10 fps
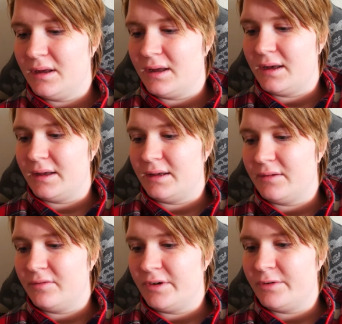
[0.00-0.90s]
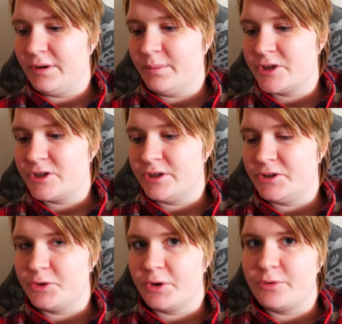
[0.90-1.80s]
I very much
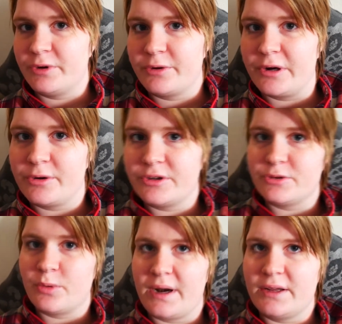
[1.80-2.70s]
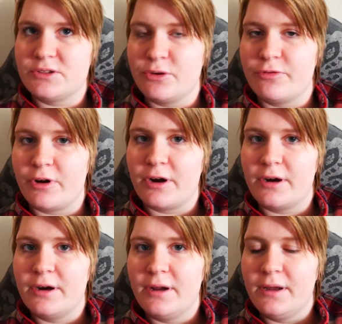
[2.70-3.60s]
enjoy Rick Riordan's writing so far,
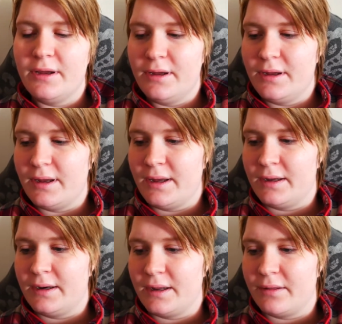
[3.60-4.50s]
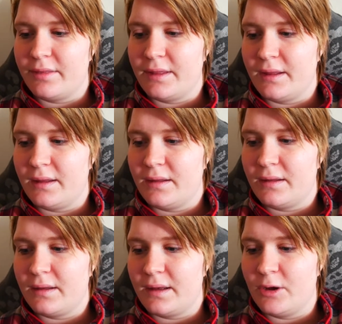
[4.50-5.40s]
and
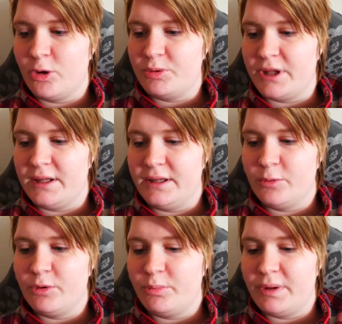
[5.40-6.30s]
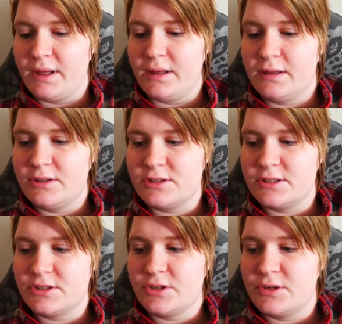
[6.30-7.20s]
I hope the ending will be just
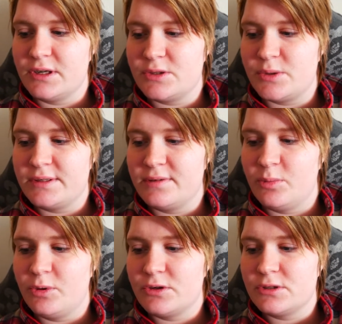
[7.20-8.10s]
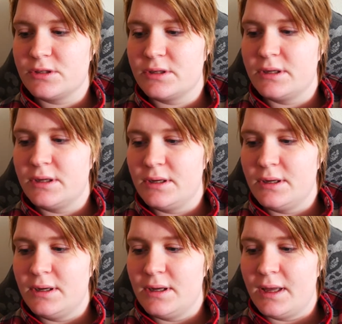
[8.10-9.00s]
as good as the rest of the books.
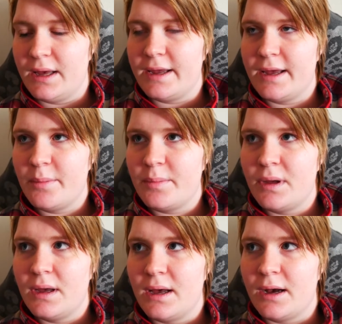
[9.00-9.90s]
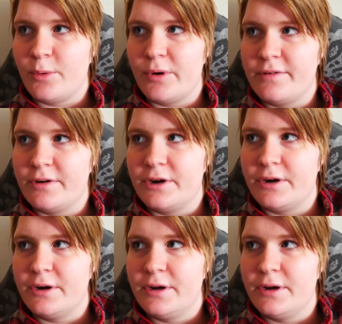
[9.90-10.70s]
I am, however,